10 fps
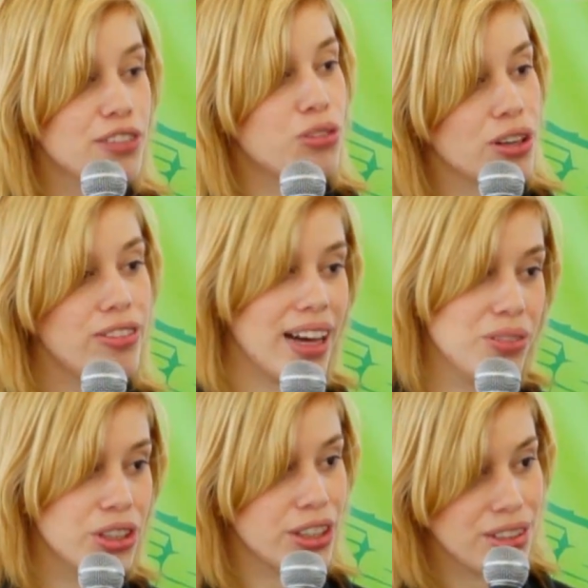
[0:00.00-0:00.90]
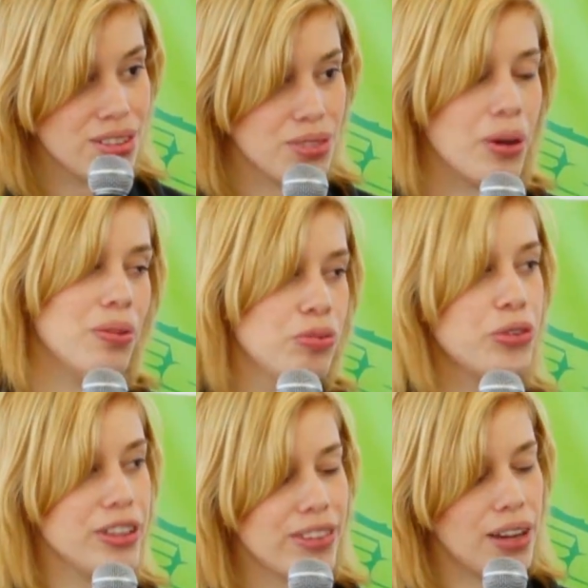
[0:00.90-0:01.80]
or 4 founders. Well,
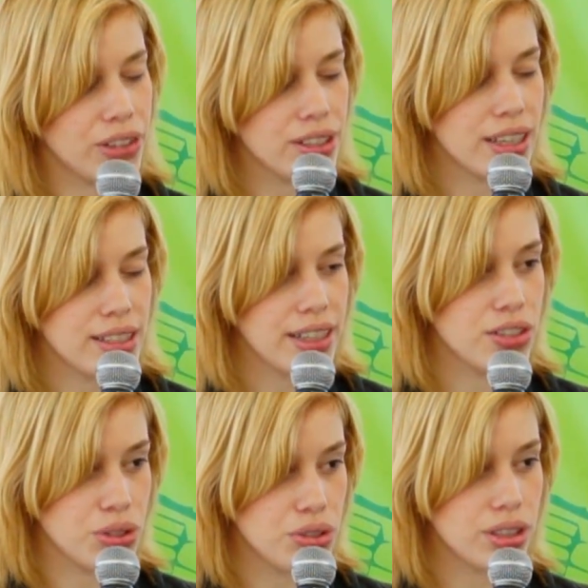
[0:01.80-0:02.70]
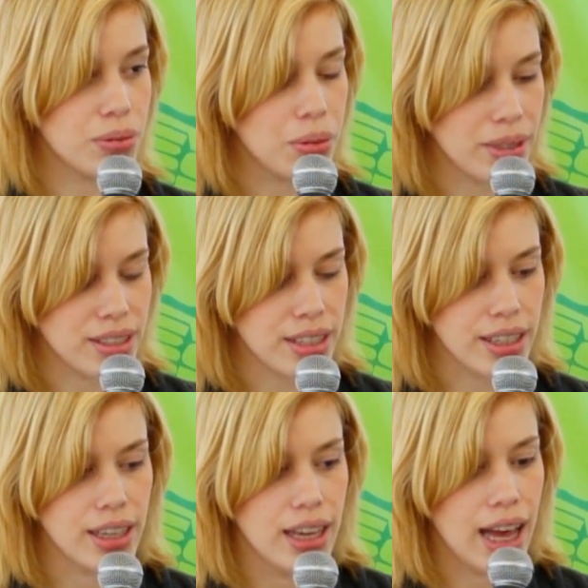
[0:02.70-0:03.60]
3 founders, I'd say, is usually what we
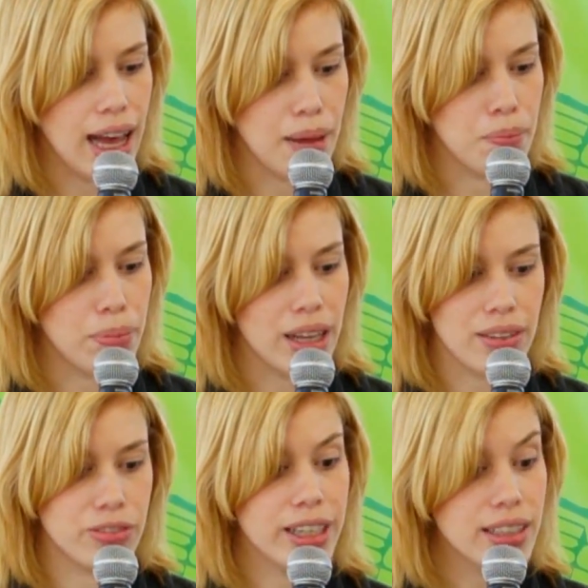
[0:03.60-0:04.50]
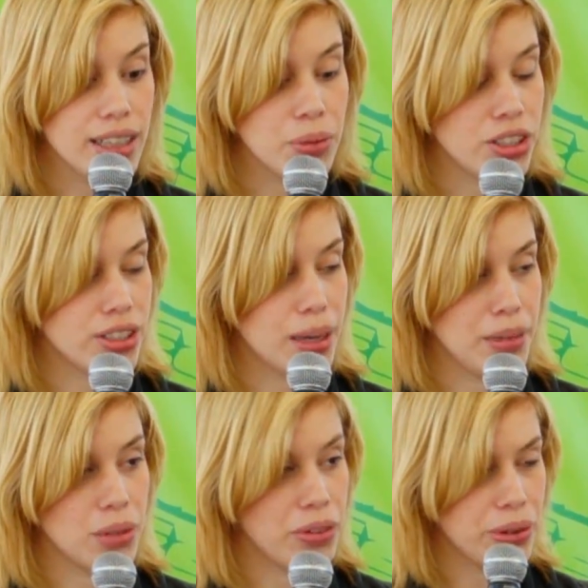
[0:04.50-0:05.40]
see. But Ringly, which is a company
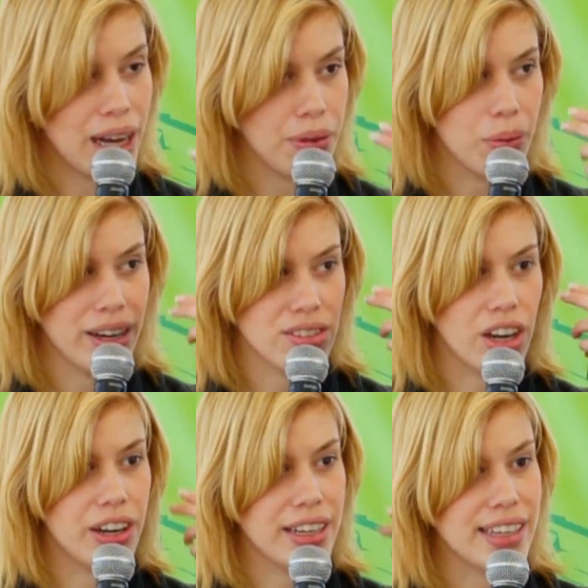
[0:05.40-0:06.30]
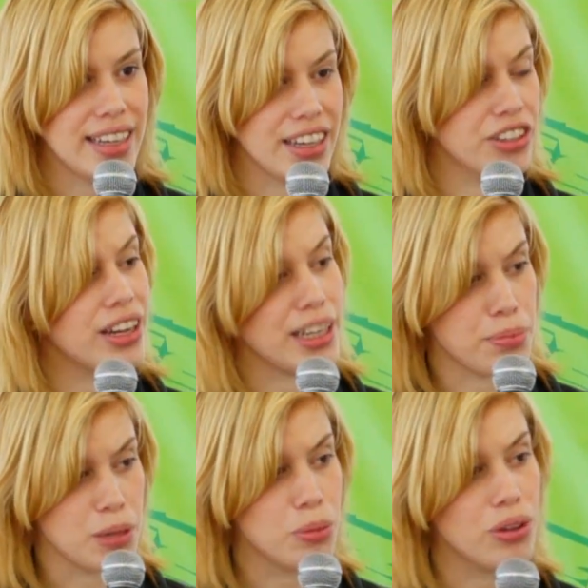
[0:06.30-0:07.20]
that went through Highway 1, is already at 8 or 9
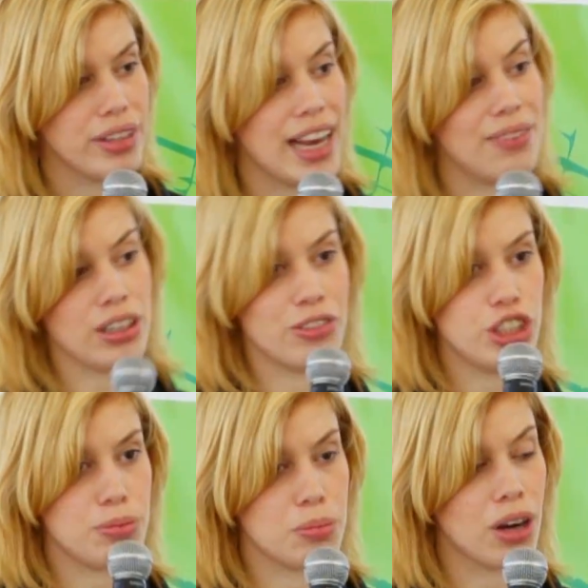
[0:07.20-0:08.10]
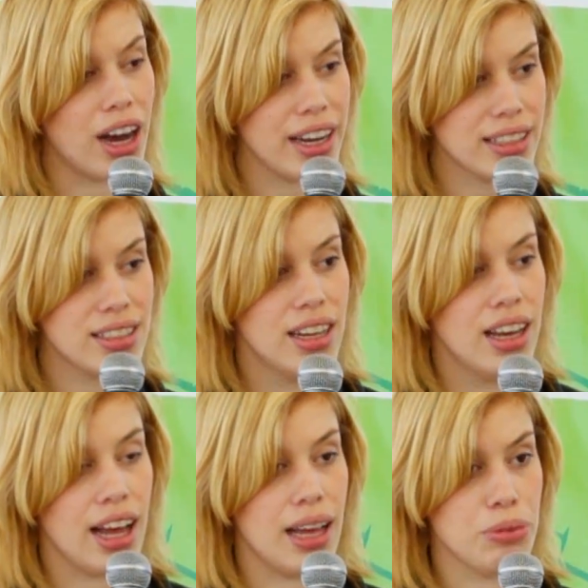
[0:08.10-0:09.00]
people, and they haven't even shipped a product.
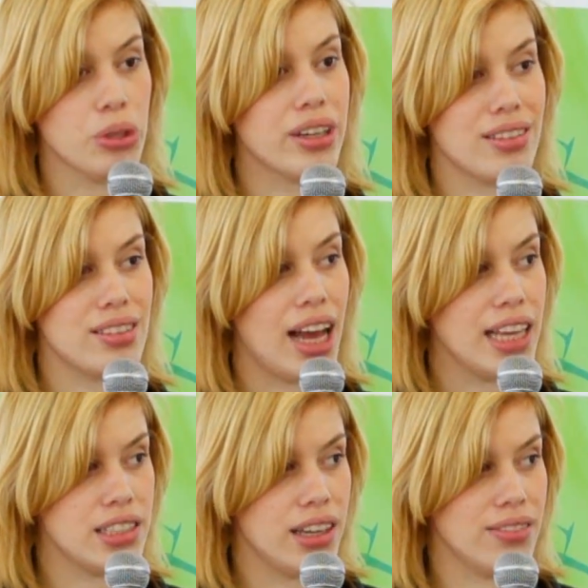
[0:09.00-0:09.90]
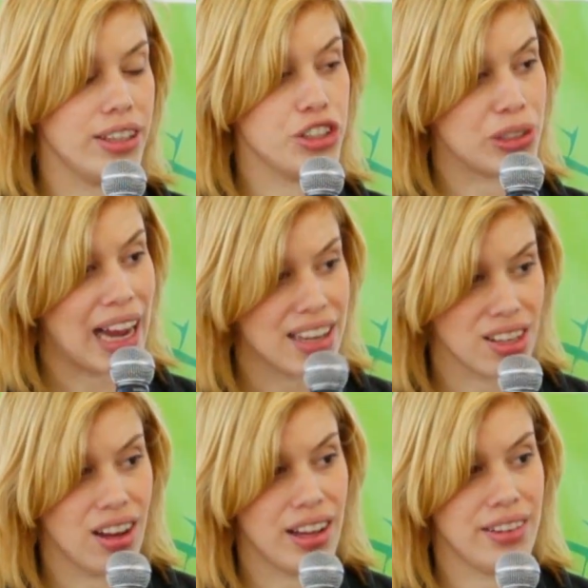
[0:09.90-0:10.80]
You look at the size of
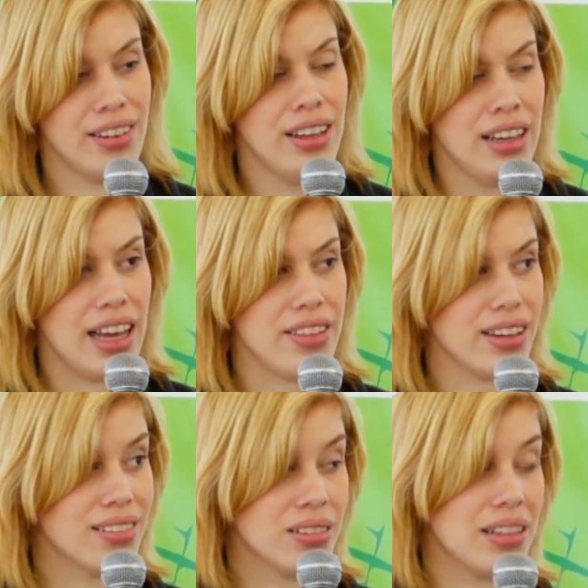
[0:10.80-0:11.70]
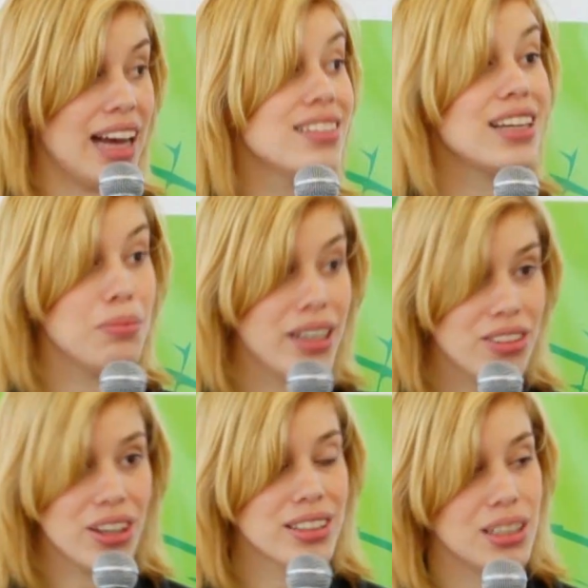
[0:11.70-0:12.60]
Interaxon. I think last time I
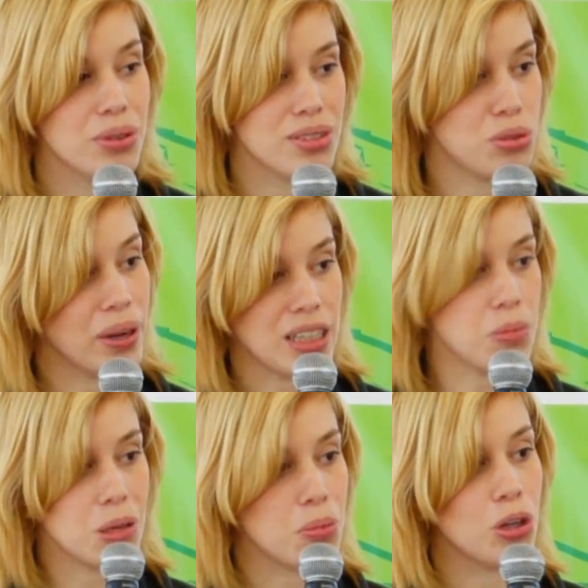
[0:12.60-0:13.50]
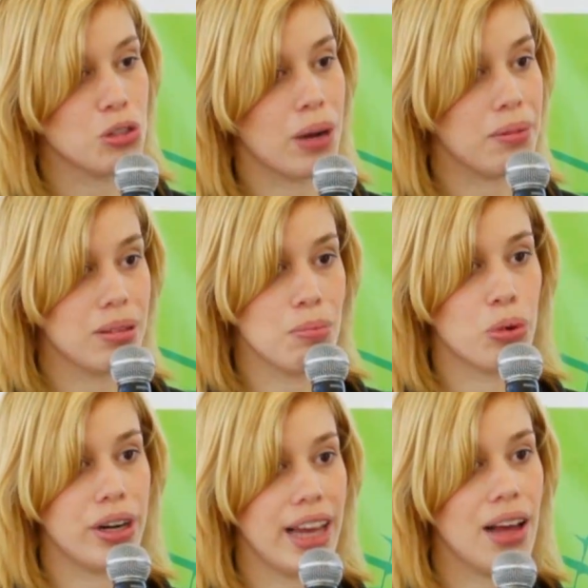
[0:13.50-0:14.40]
looked, it was 20 people. It's probably
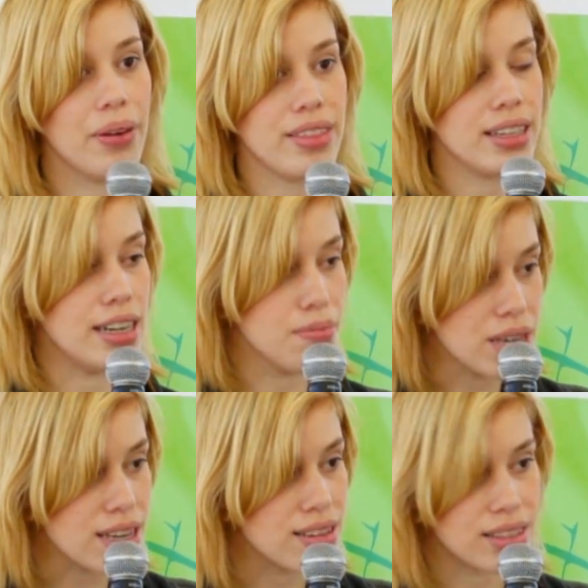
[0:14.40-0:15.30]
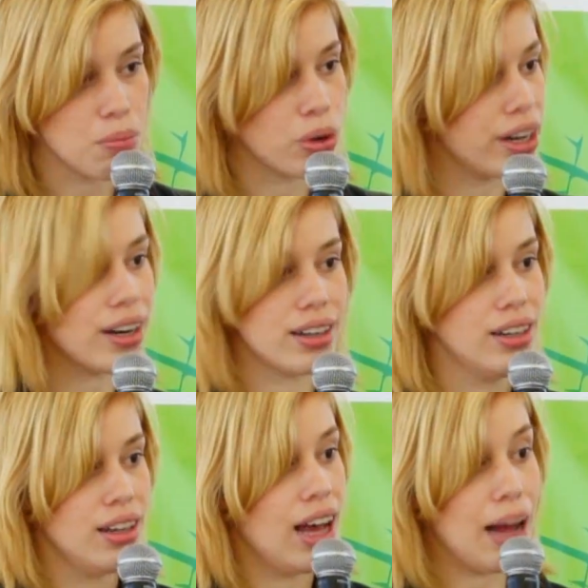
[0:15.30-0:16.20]
more now. I think Nimi is somewhere
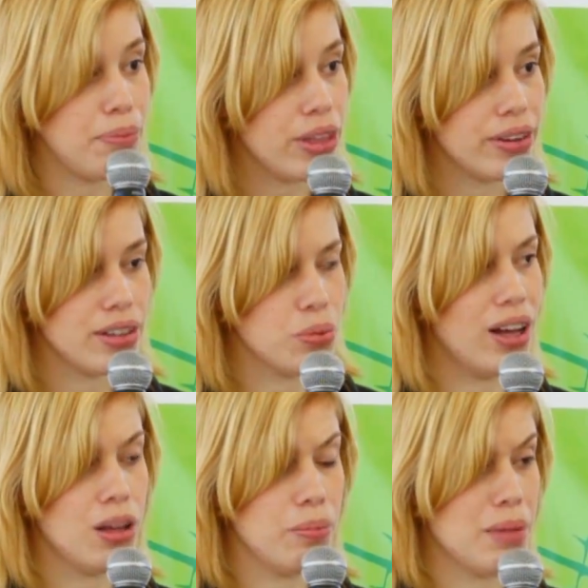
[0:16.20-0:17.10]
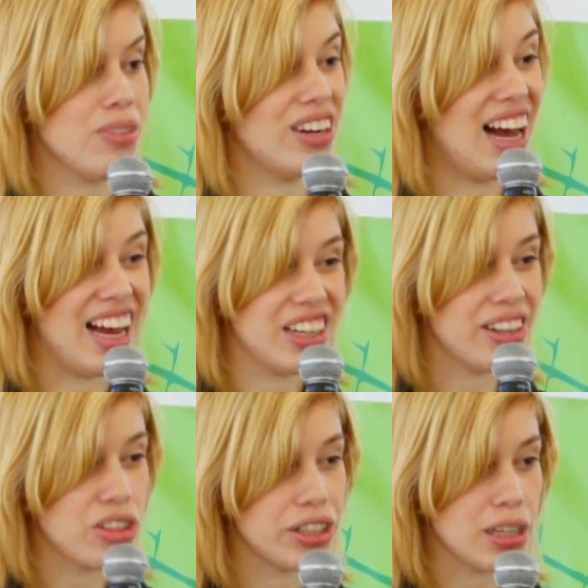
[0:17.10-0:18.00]
up there as well, maybe even higher
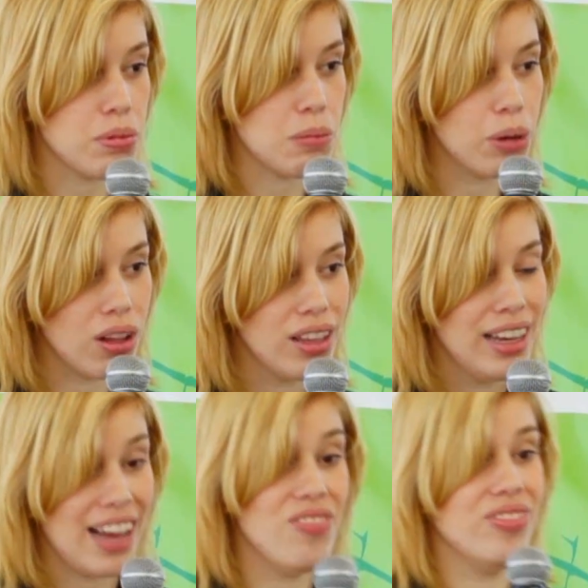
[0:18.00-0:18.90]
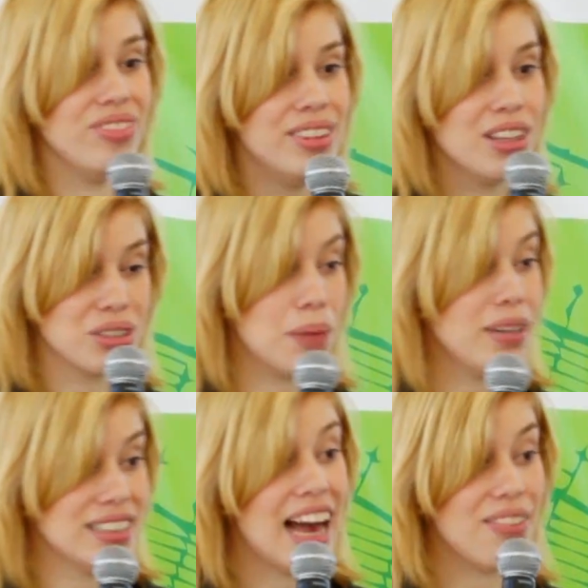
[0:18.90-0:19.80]
at 30 people. And those
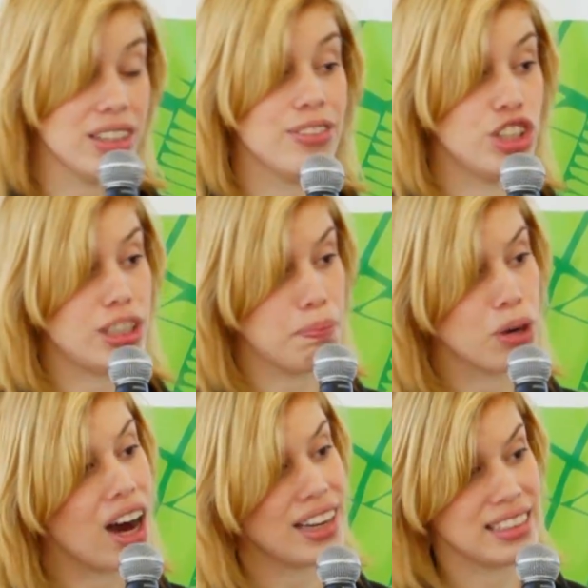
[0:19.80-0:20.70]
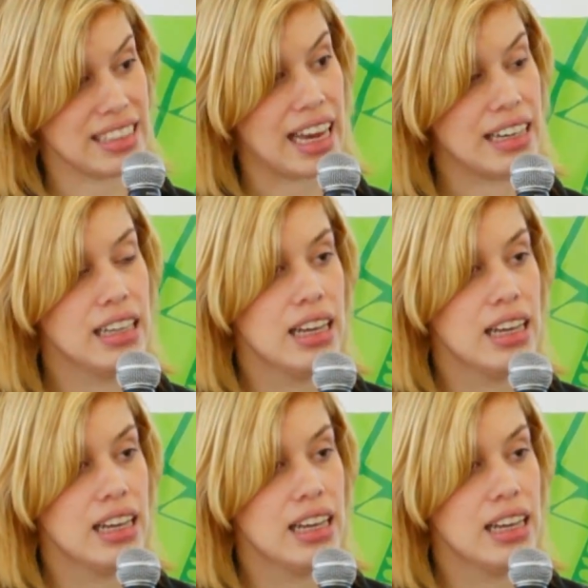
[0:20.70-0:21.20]
companies haven't even shipped product yet,